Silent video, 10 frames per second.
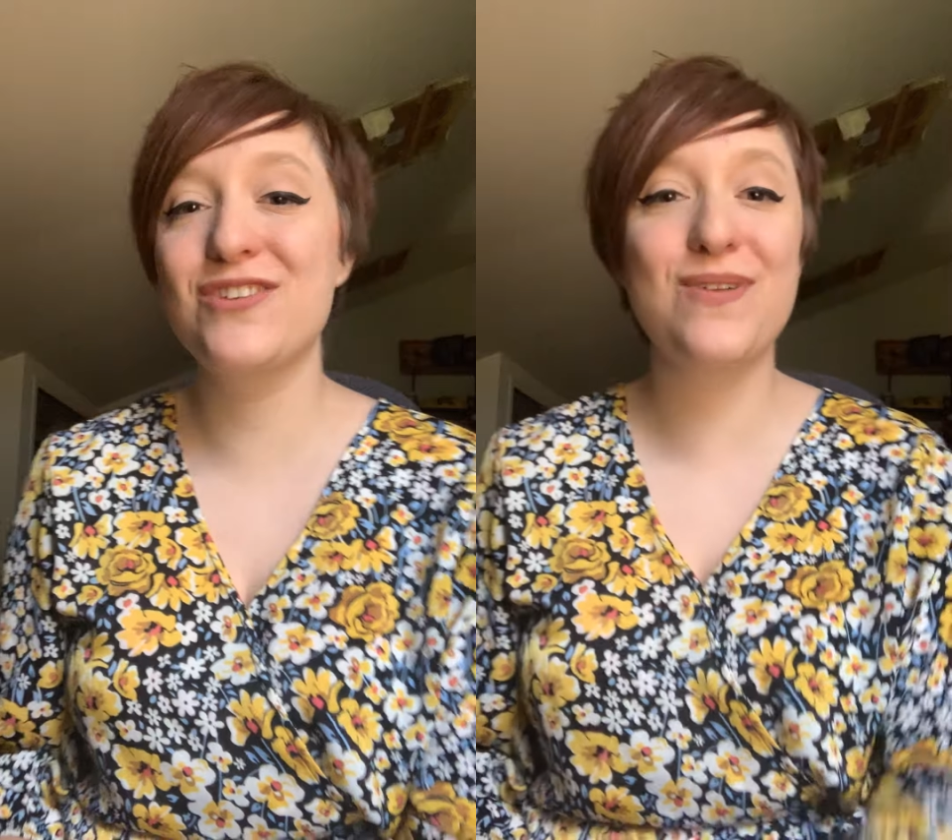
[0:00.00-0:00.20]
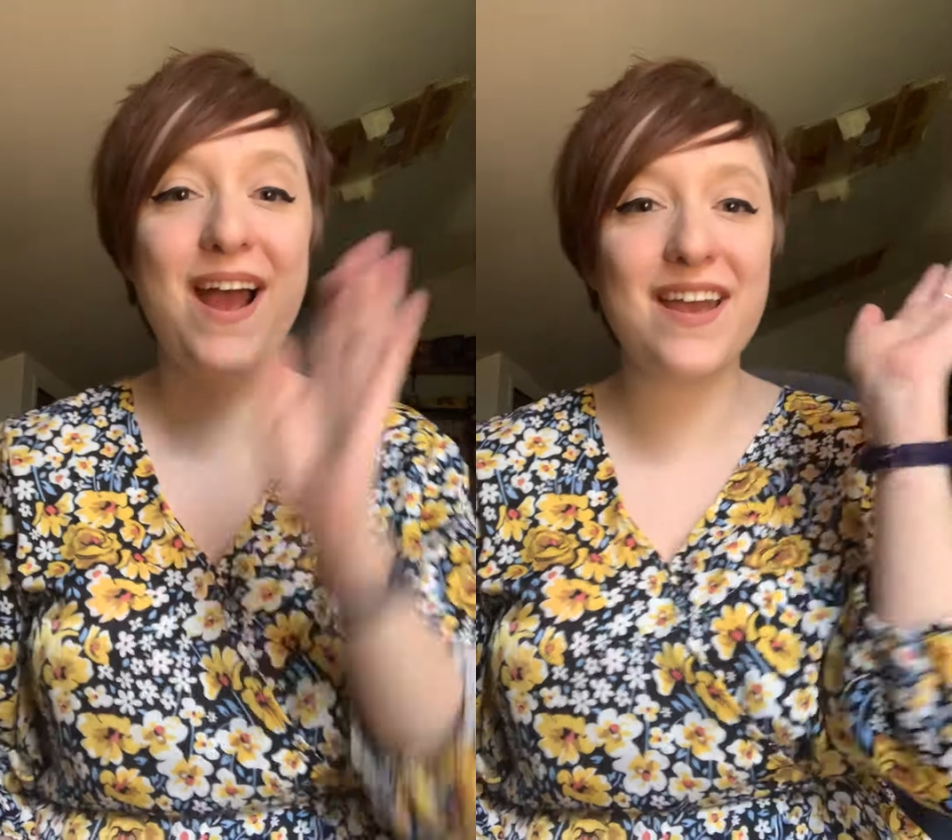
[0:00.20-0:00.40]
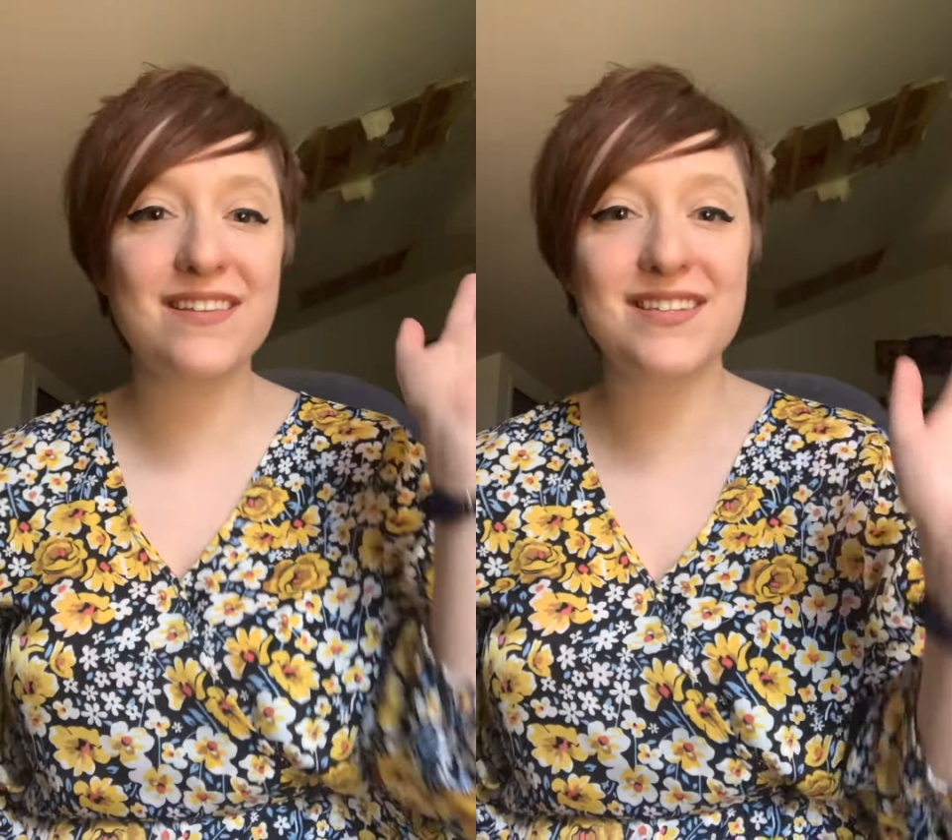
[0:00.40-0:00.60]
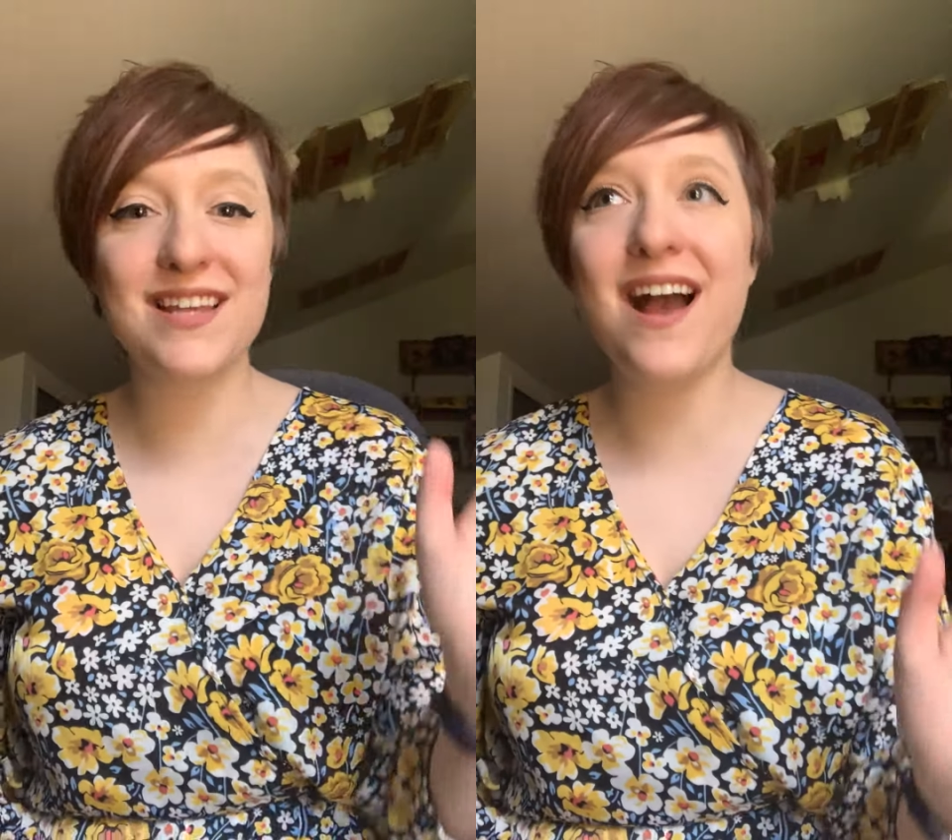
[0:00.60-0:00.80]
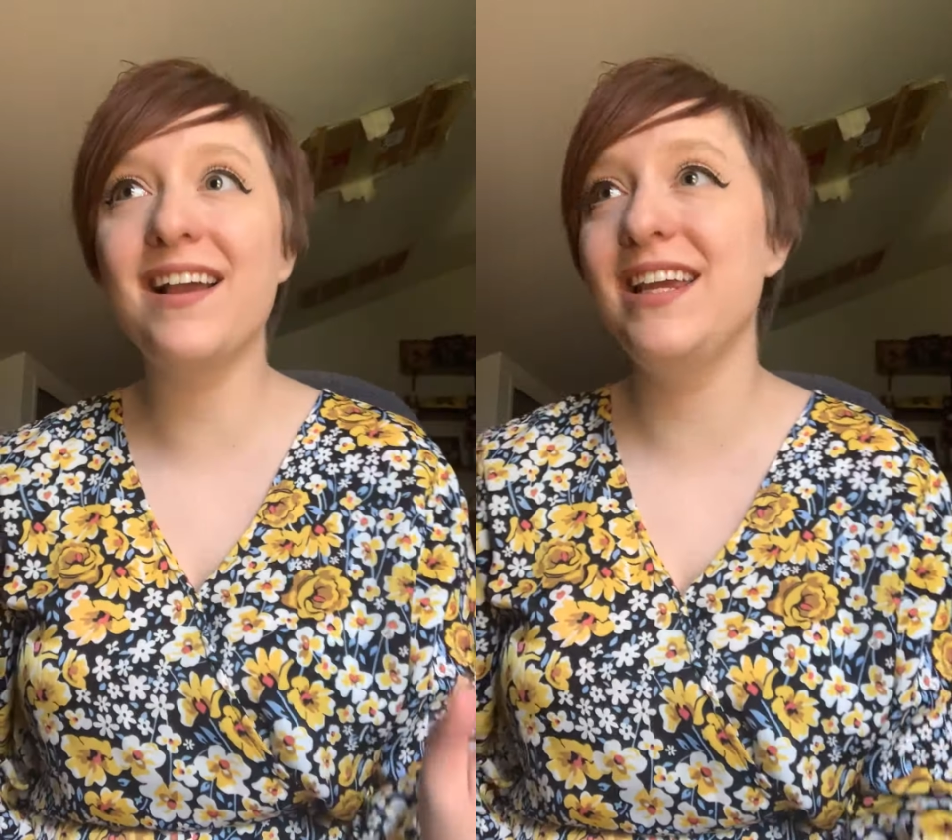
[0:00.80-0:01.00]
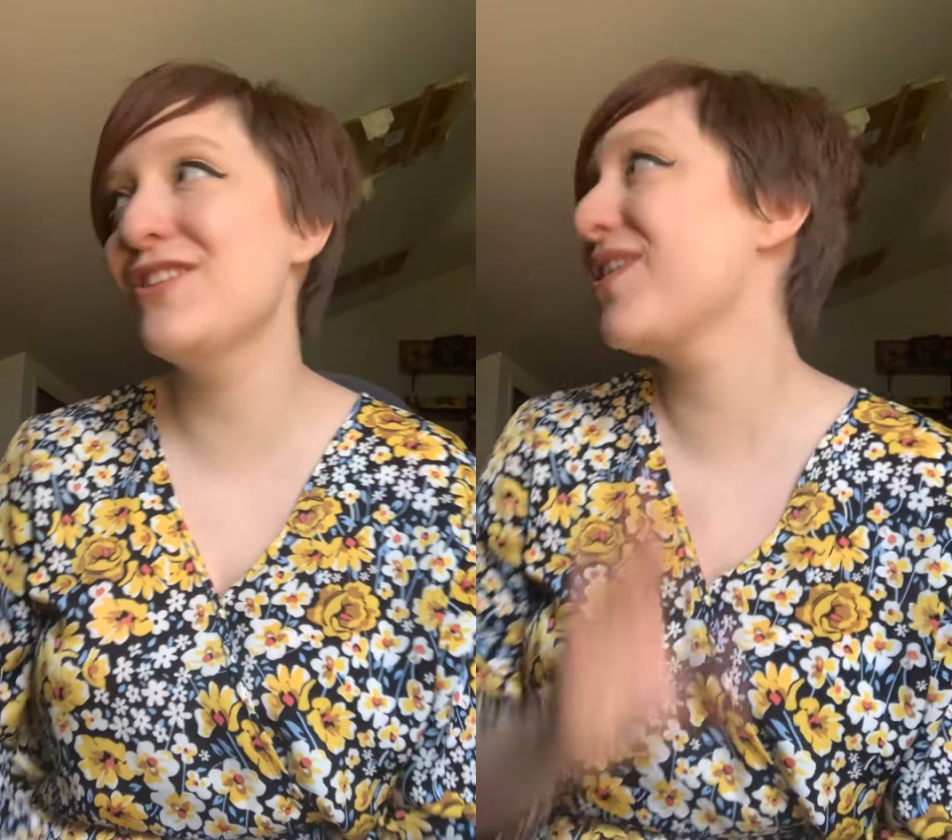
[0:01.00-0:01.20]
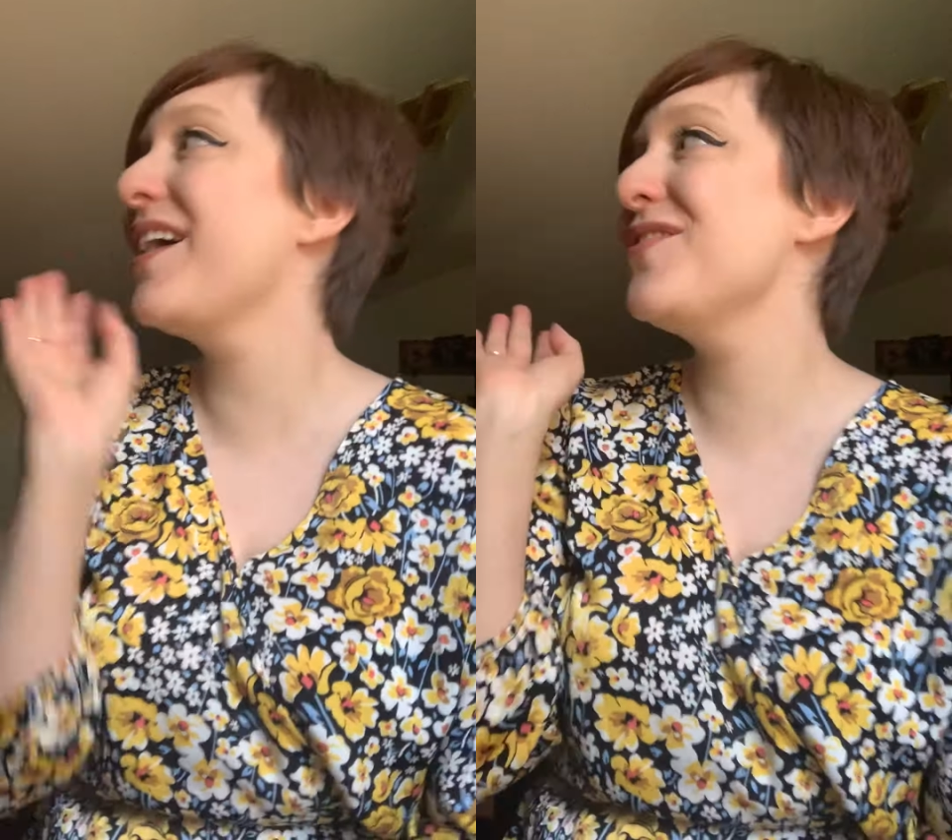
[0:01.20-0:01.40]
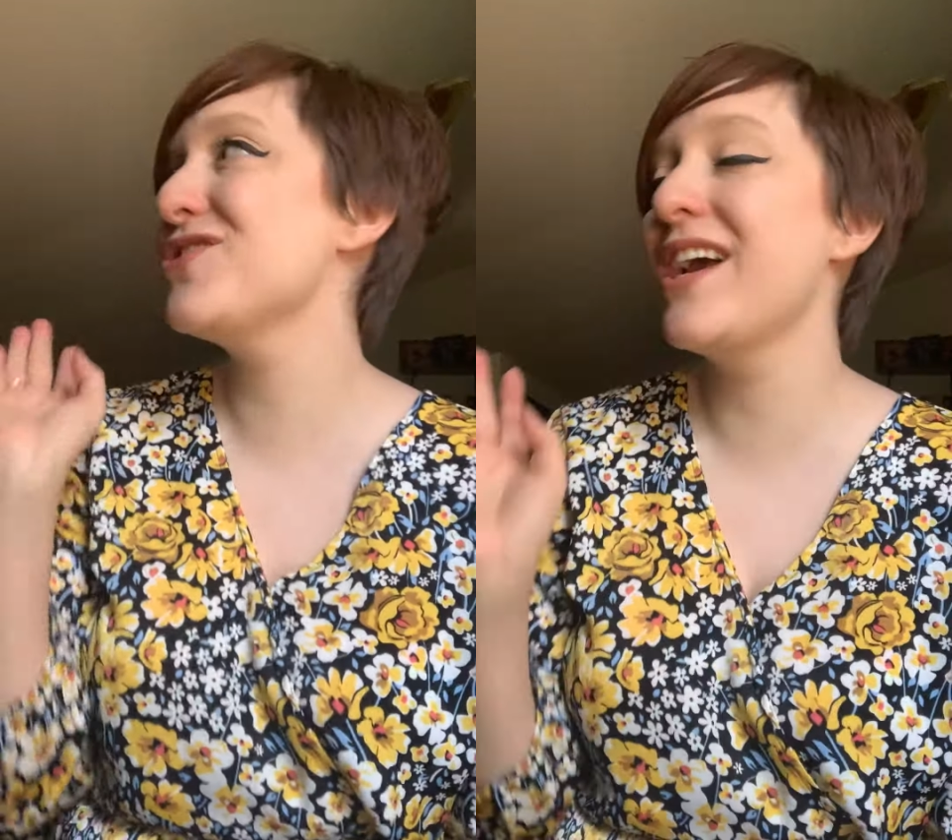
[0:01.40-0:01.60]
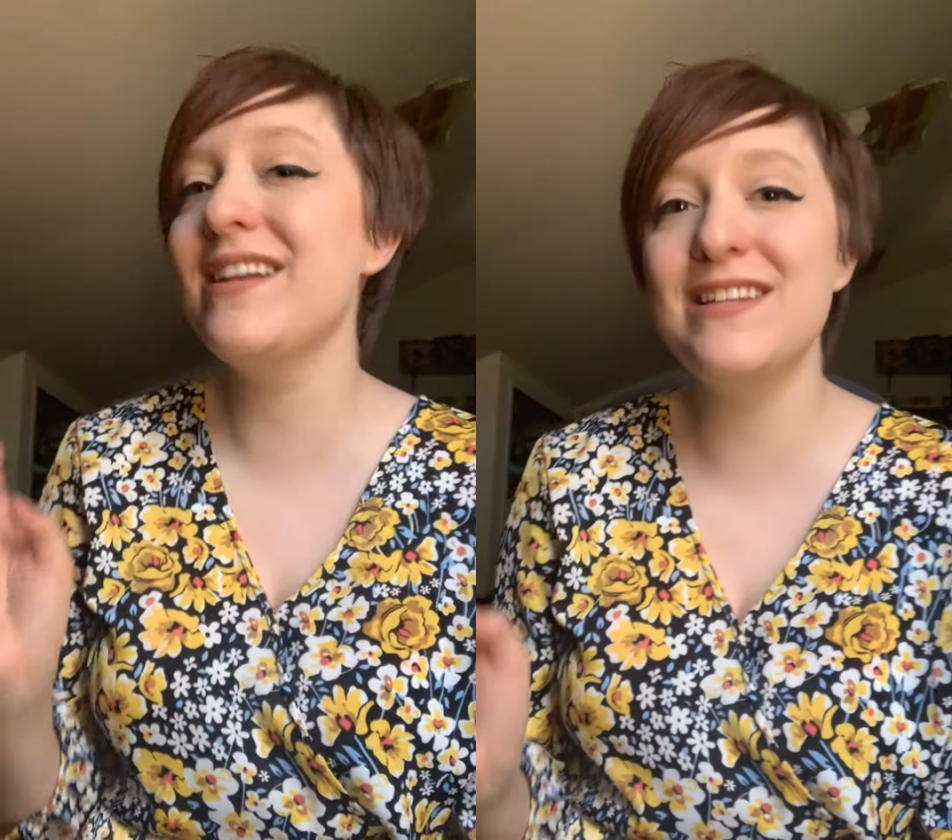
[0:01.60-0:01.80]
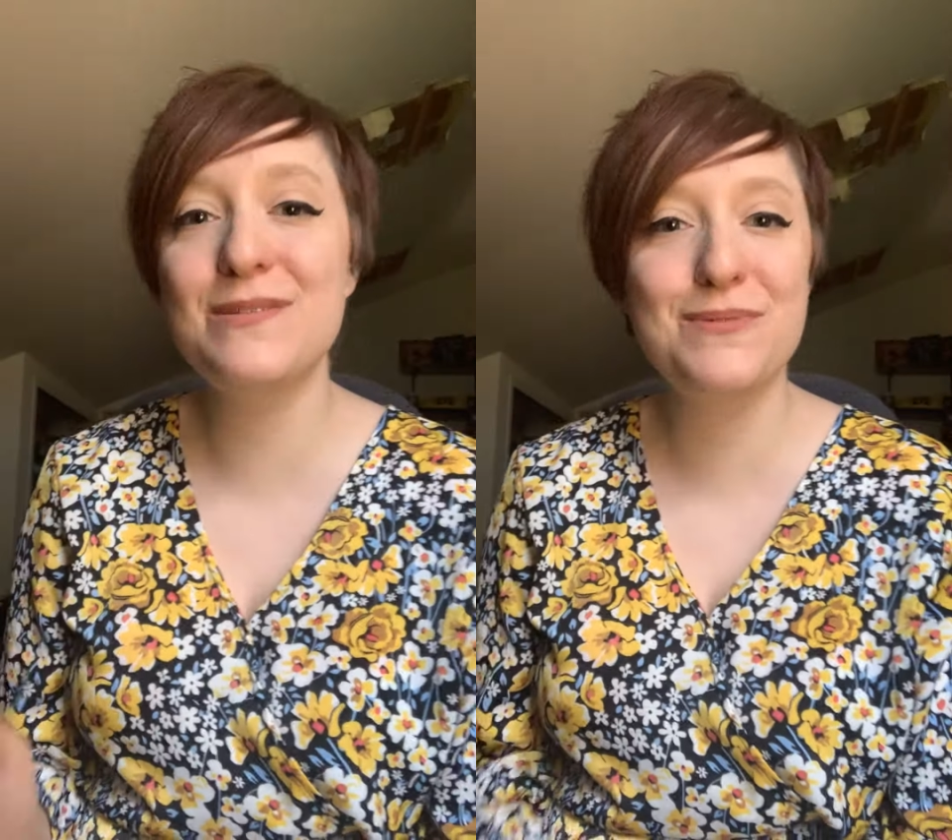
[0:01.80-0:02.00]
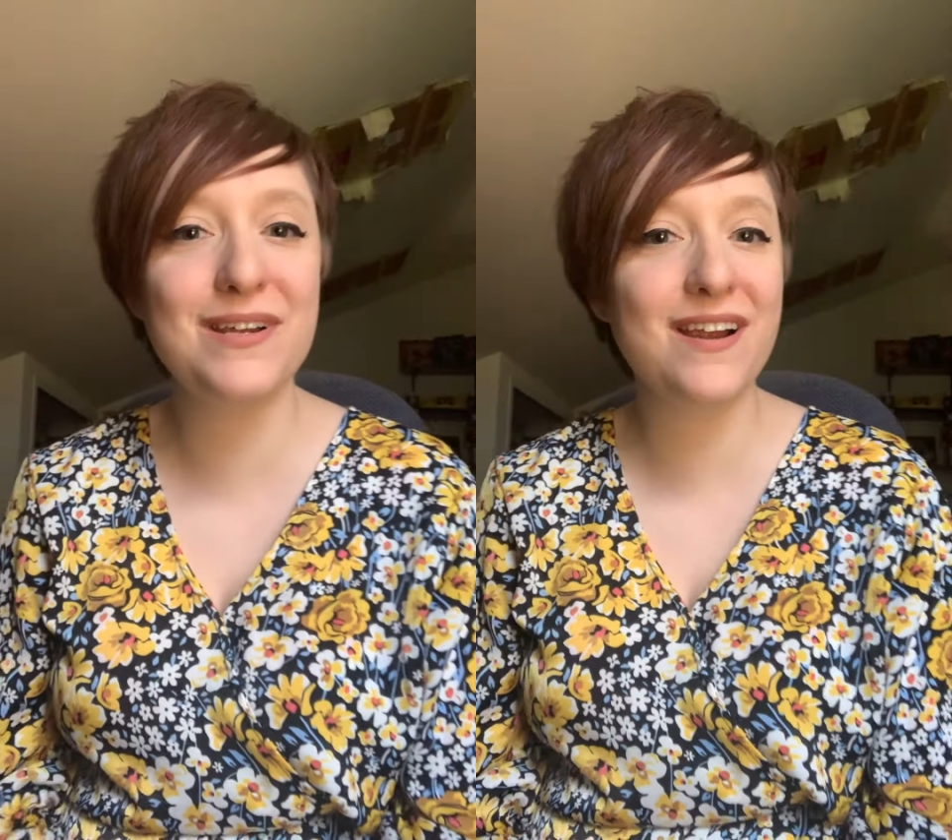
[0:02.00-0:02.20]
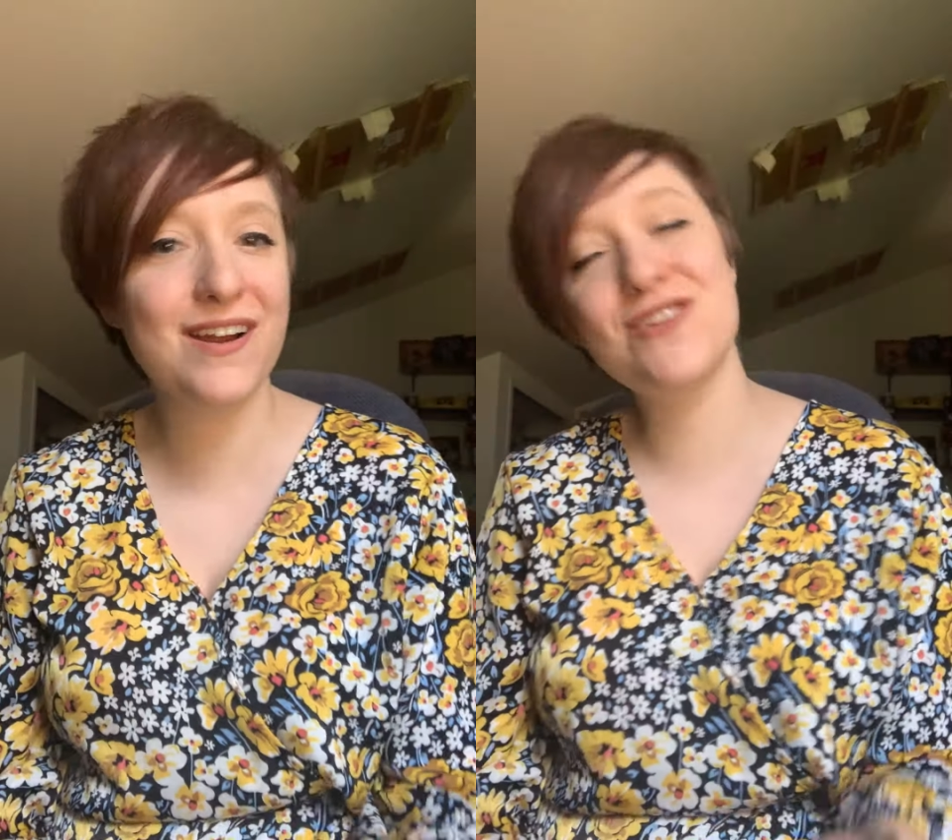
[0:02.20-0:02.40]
try the sake, try the Chinese beer,